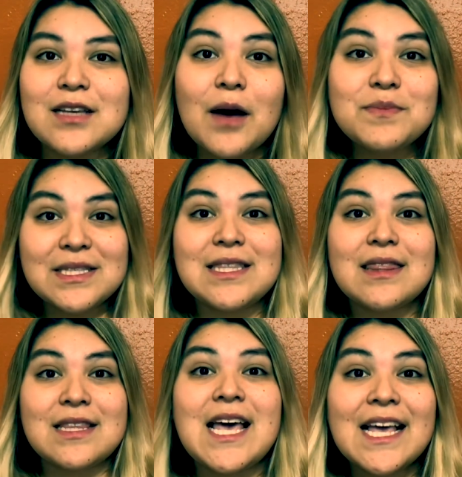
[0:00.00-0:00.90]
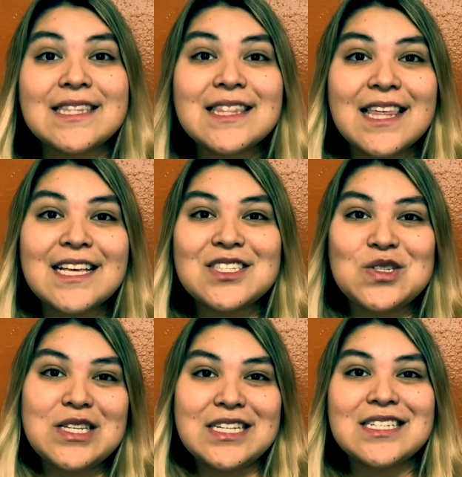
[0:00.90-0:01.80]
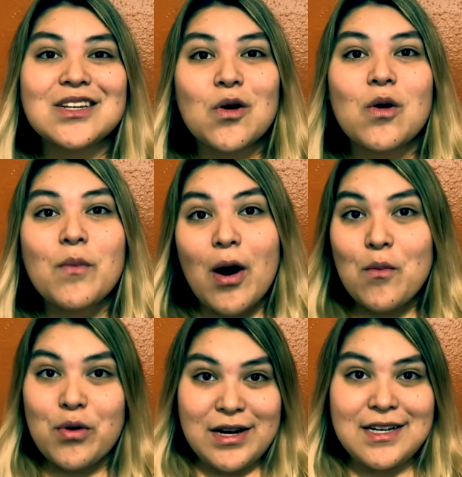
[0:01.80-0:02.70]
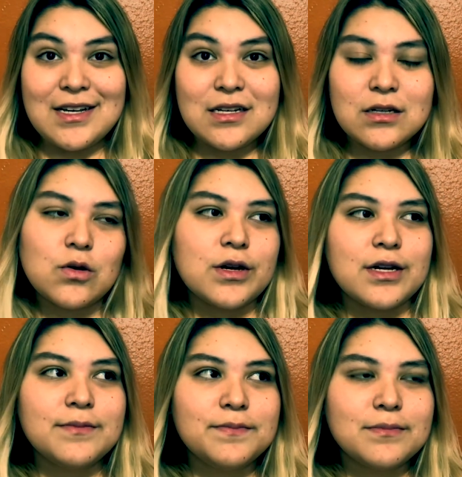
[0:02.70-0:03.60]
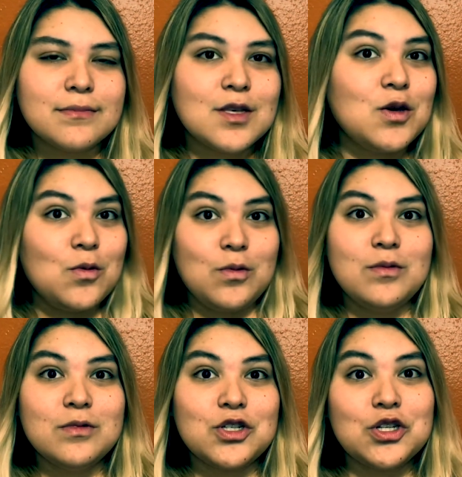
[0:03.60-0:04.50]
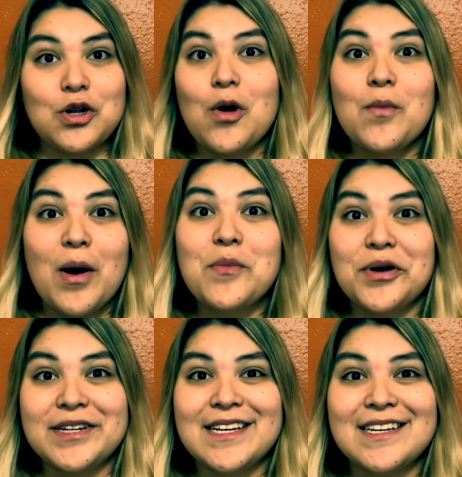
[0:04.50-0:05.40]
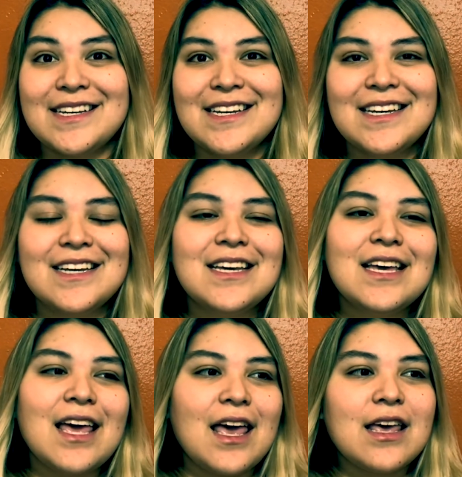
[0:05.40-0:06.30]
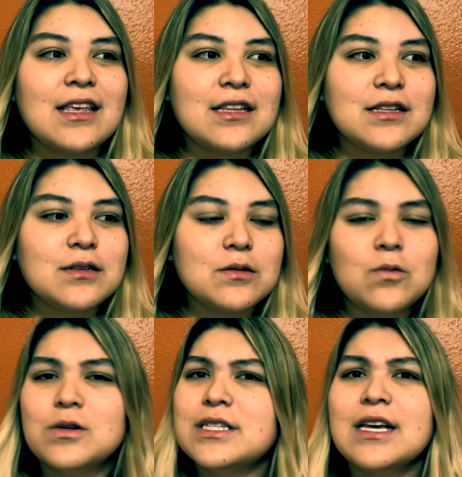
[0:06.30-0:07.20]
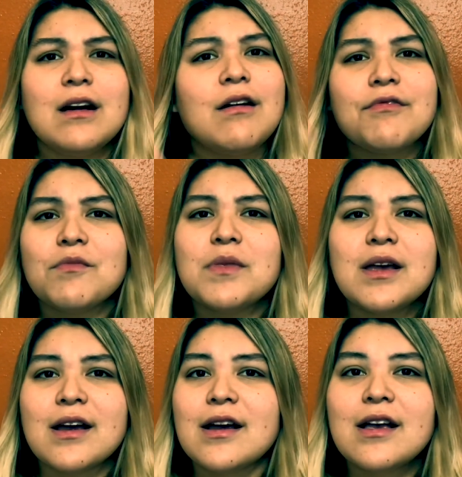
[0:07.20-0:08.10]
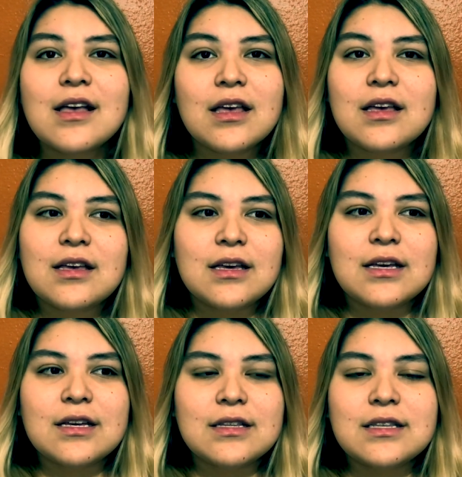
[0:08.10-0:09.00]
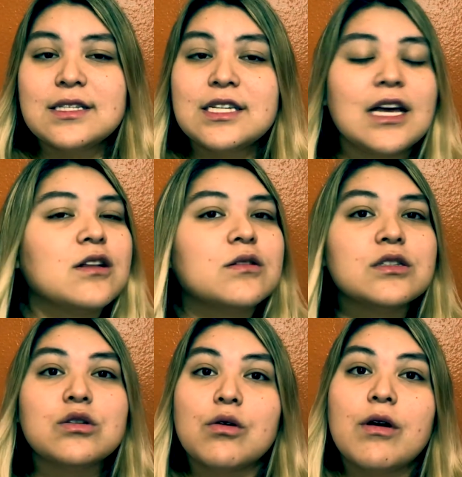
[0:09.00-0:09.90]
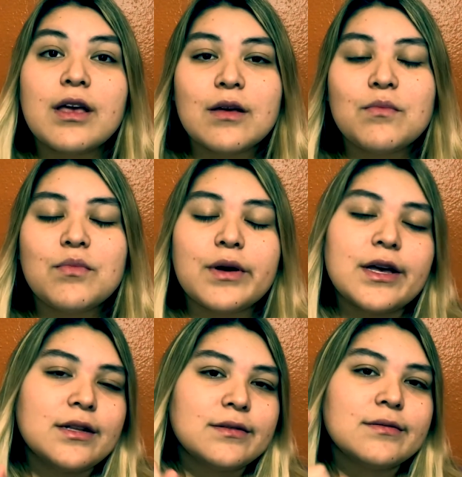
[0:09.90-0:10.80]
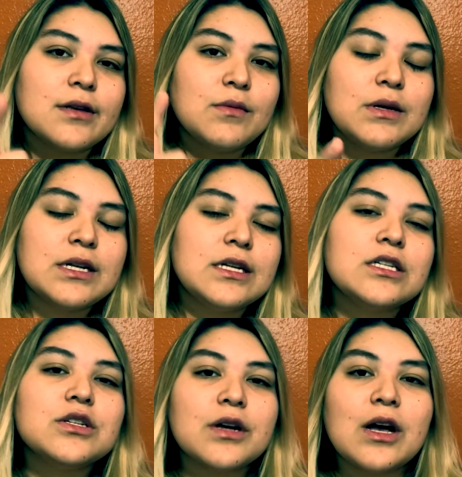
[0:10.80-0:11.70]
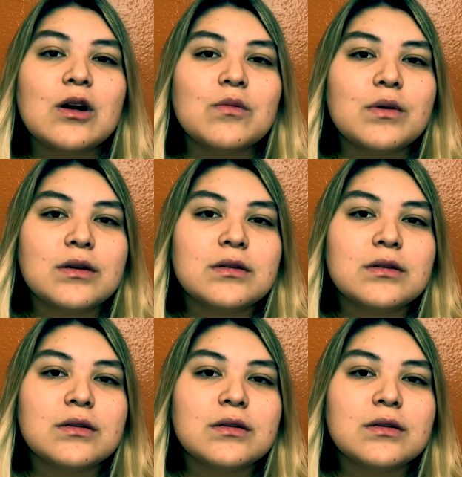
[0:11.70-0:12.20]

top 10 things you didn't know about Brenda, or you should know about Brenda, and we'll take off from there. This channel is growing, but I'm gonna need your help